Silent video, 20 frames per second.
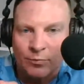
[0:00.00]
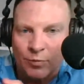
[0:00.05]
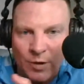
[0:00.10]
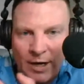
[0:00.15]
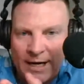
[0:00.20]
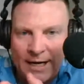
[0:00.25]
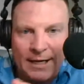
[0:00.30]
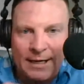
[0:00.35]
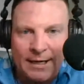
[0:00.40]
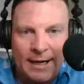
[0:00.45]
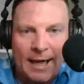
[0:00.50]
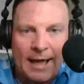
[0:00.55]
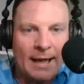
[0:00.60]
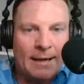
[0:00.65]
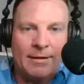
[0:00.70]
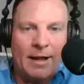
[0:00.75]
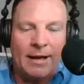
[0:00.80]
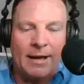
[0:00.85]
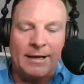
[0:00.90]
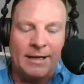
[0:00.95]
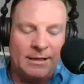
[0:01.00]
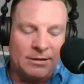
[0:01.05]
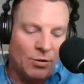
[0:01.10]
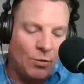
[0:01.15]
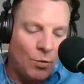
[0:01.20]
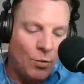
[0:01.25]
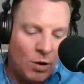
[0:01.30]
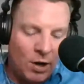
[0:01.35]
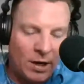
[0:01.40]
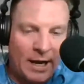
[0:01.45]
read I need
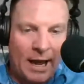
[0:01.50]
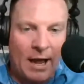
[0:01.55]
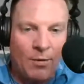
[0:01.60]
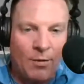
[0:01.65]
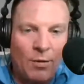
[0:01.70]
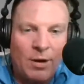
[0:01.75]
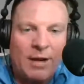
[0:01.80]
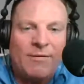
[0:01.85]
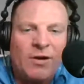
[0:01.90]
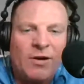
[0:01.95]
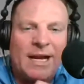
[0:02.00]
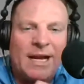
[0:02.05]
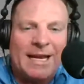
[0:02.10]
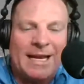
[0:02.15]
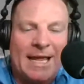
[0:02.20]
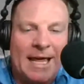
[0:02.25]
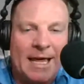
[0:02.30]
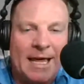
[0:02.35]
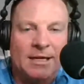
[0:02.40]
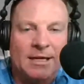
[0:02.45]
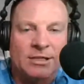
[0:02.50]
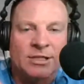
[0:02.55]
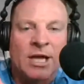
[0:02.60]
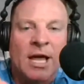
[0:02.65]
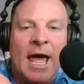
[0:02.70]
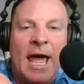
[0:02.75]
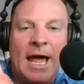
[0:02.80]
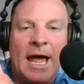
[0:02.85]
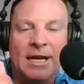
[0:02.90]
to work out, whatever it is.